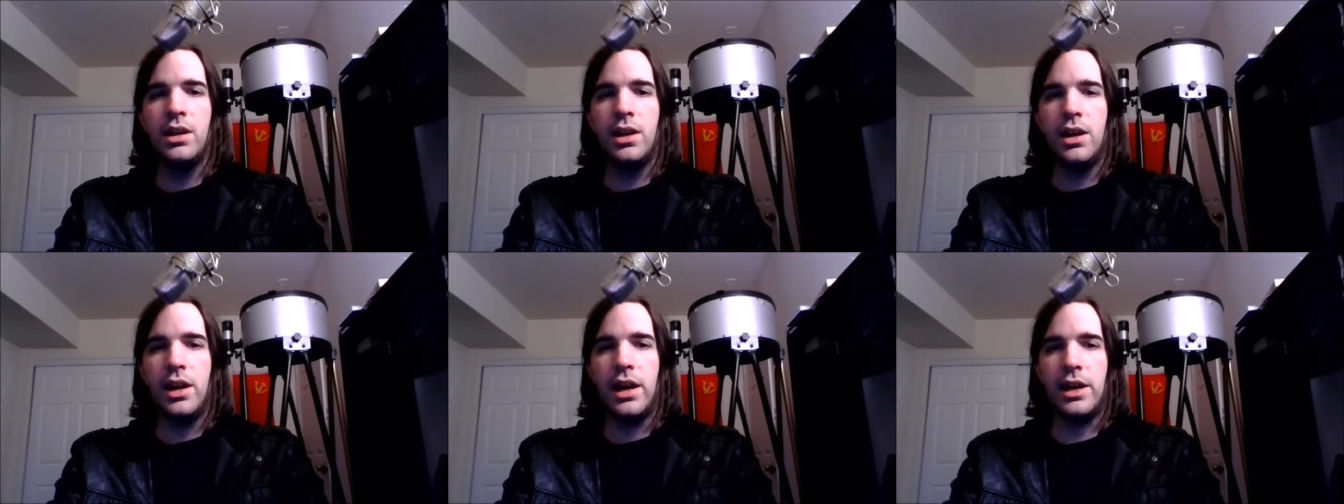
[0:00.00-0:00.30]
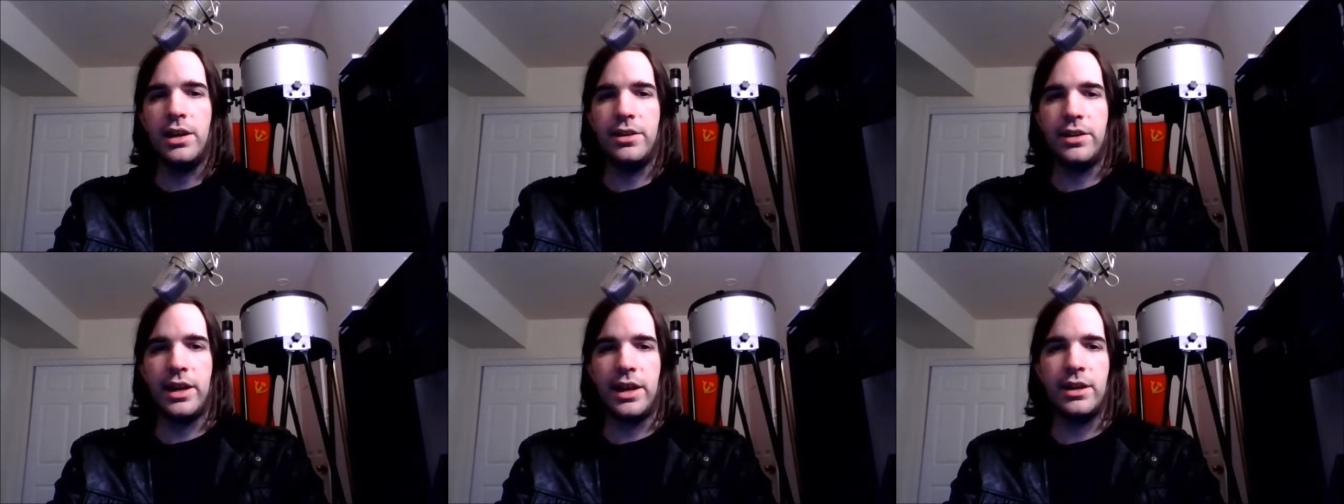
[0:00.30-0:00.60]

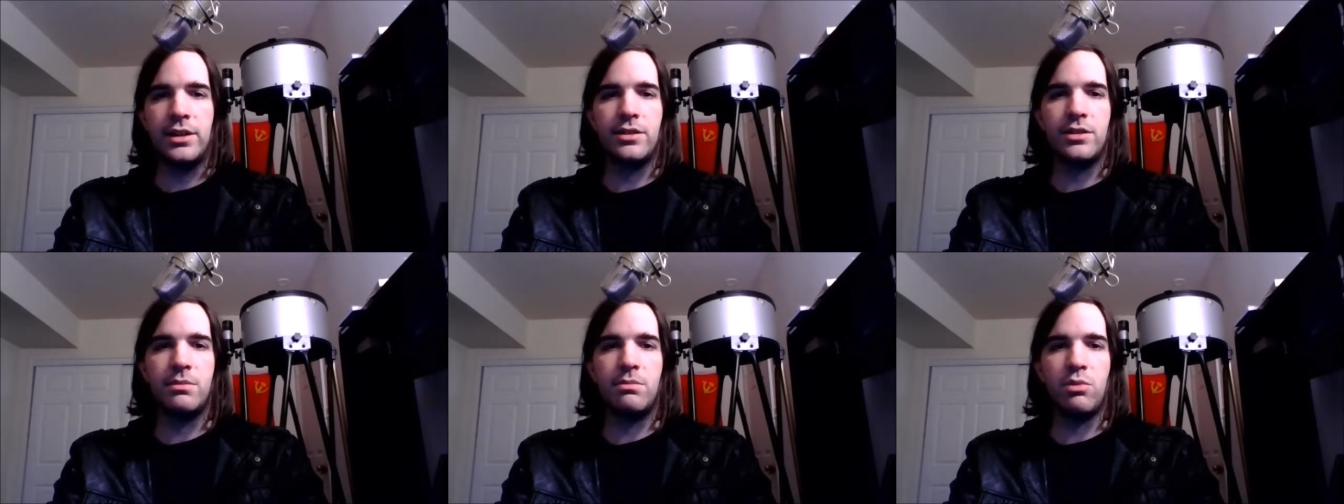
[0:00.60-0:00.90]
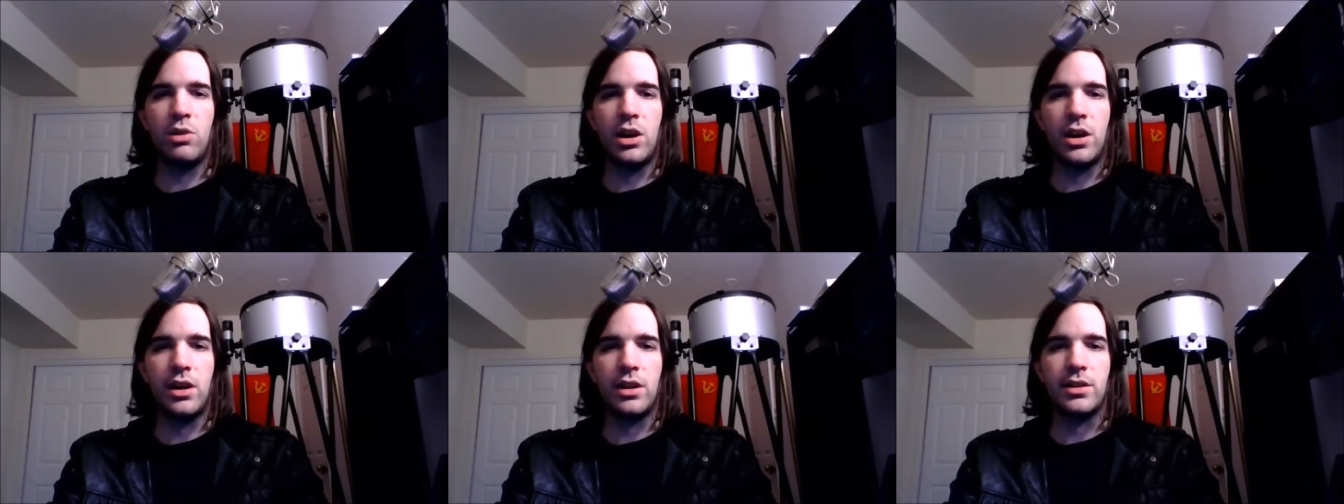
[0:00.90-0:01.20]
and takes the
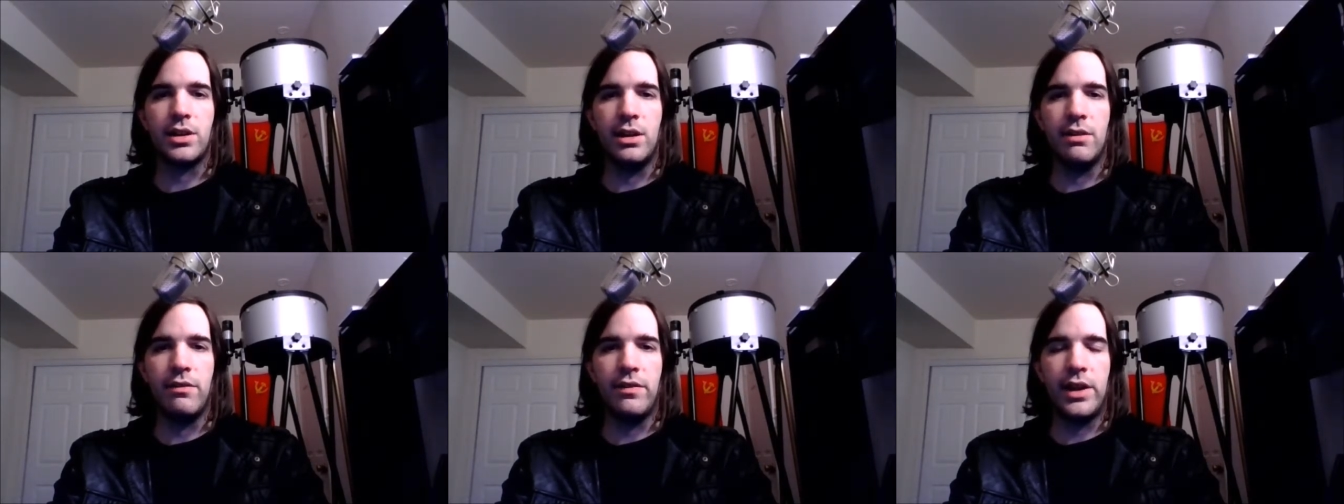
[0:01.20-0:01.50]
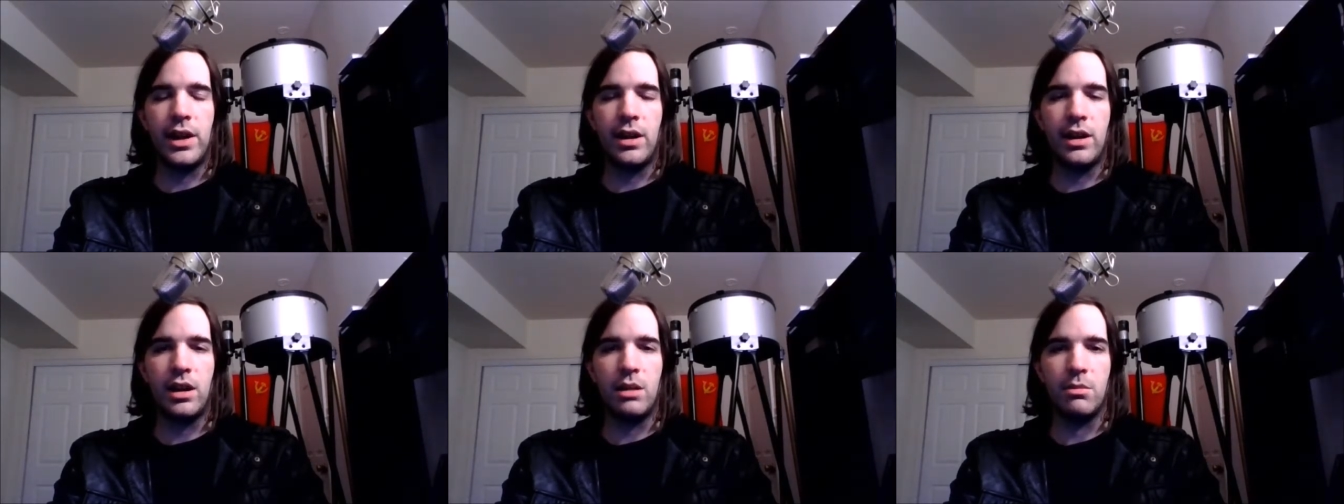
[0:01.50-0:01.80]
product of
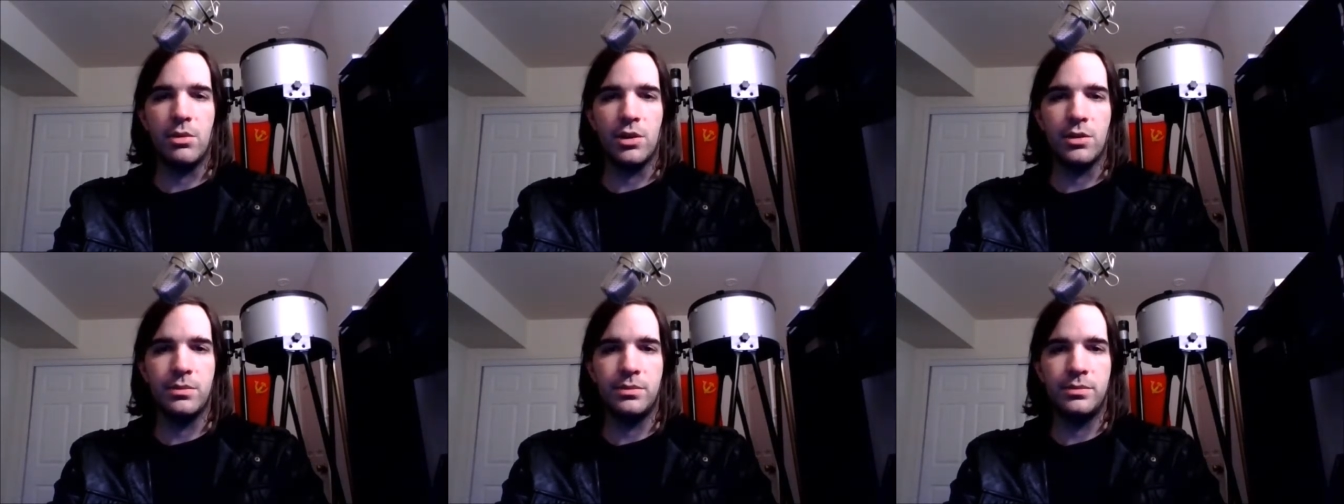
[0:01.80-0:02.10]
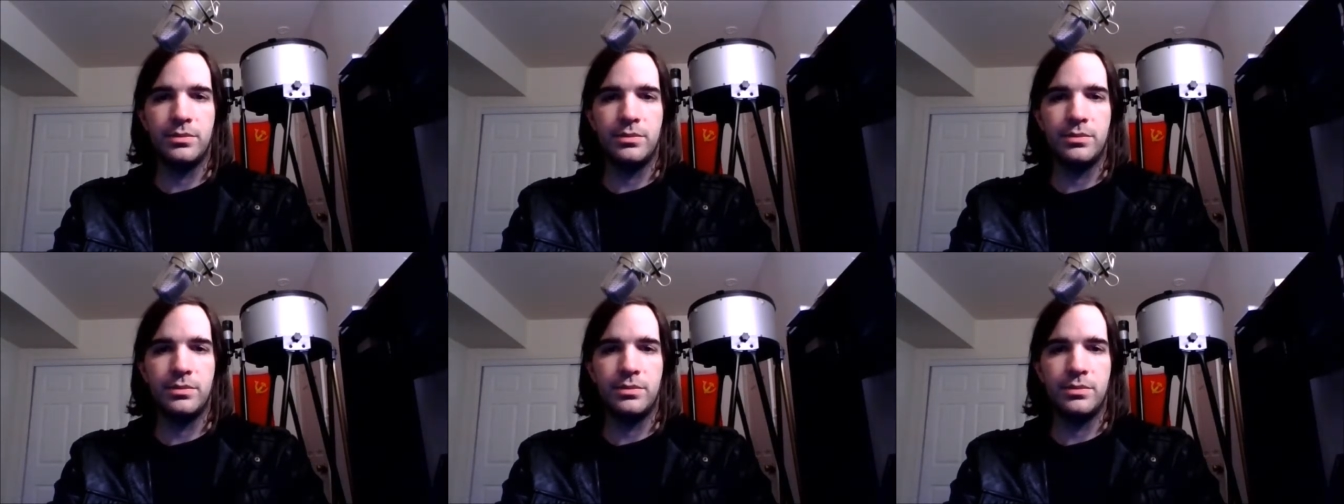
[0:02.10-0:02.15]
that labor.